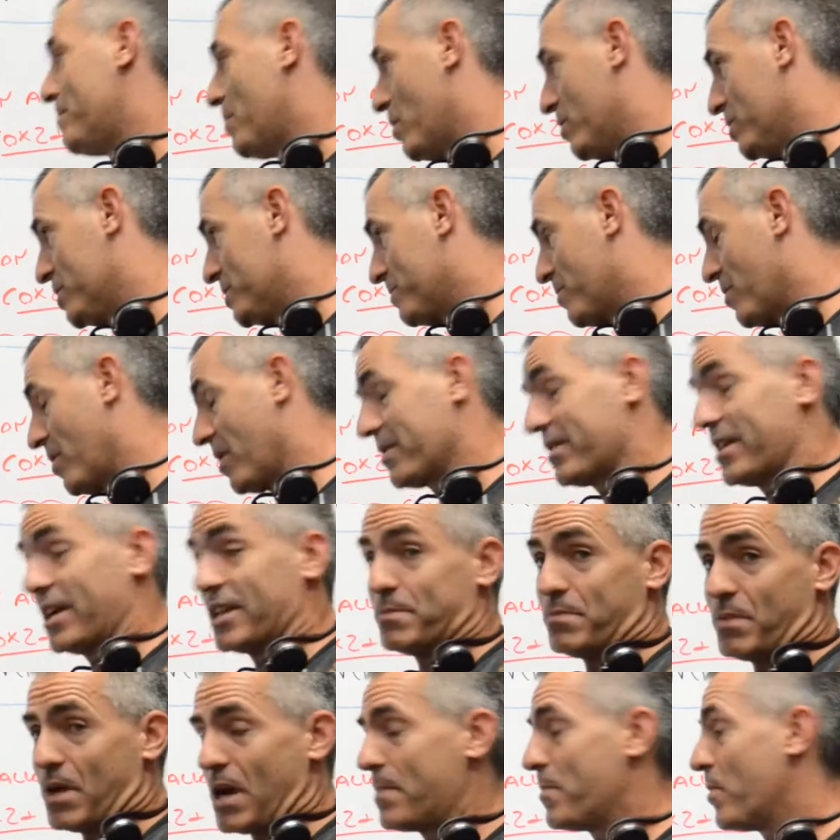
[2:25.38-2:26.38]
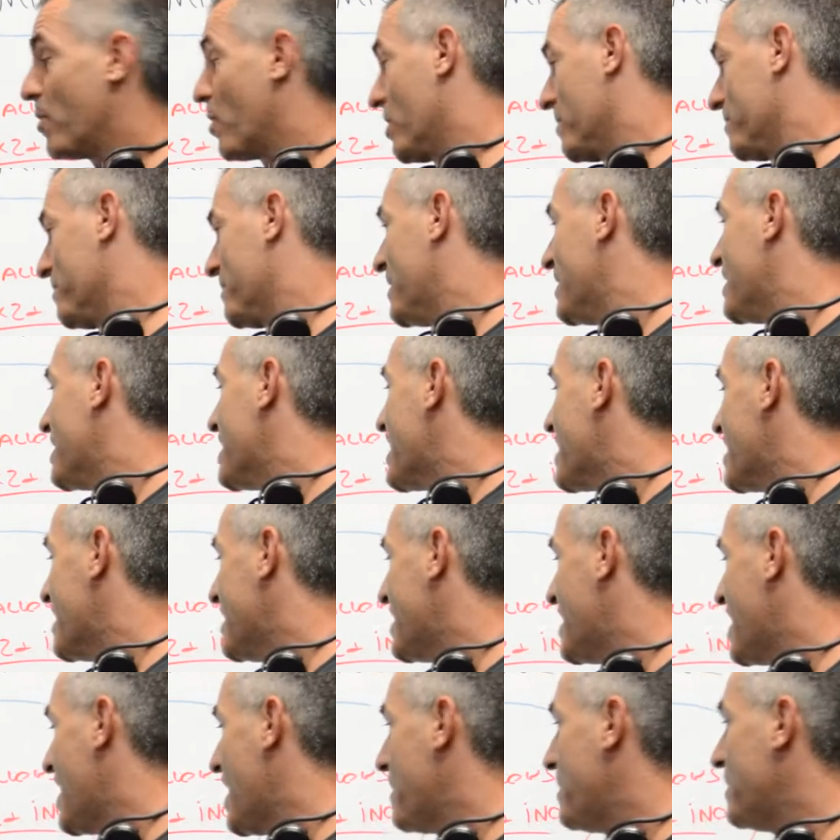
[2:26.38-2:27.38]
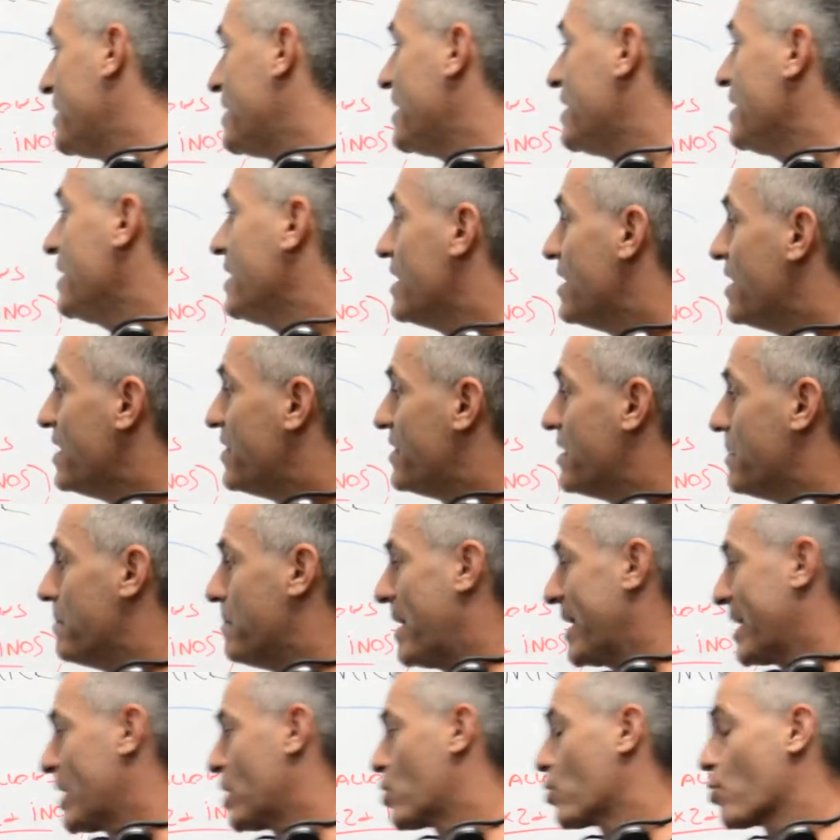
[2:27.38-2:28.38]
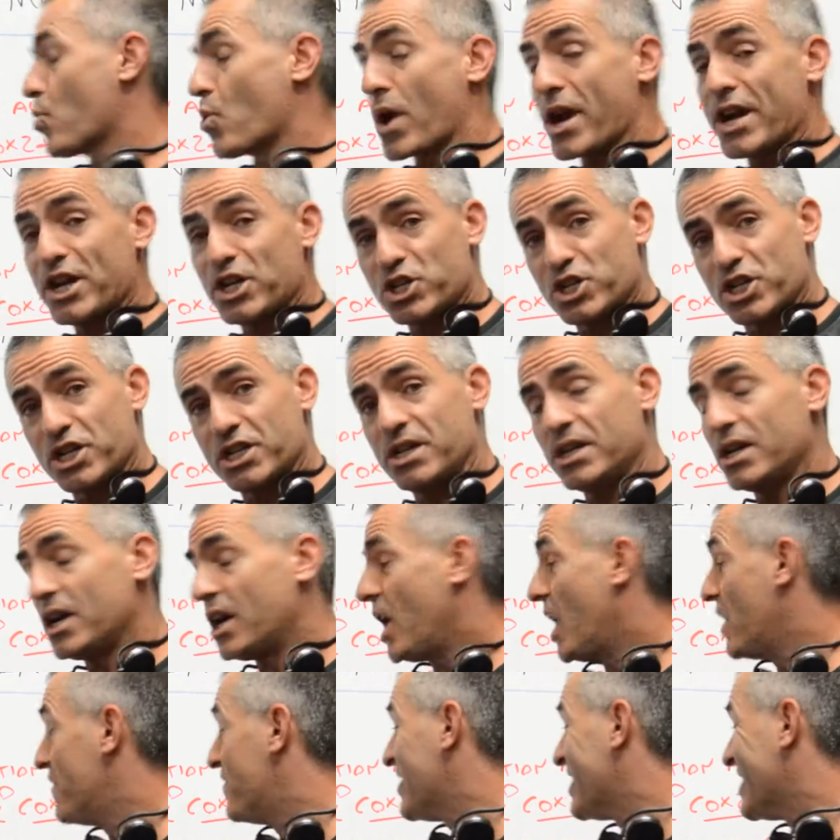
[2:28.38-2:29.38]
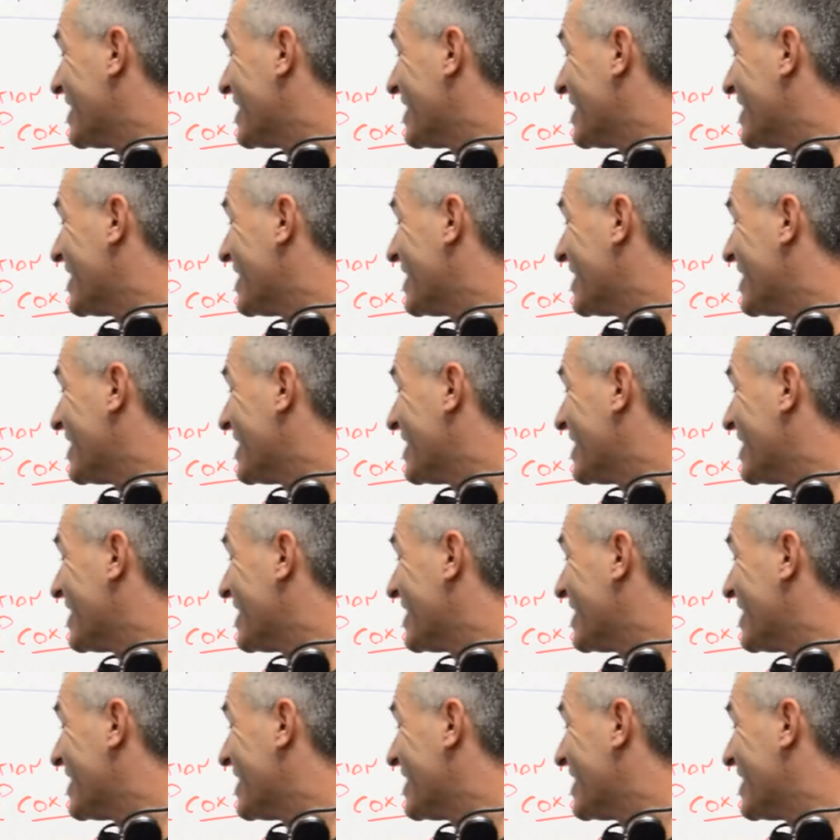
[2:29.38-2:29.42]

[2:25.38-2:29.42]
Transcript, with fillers: bonus part, that's my part, inhibited the migration of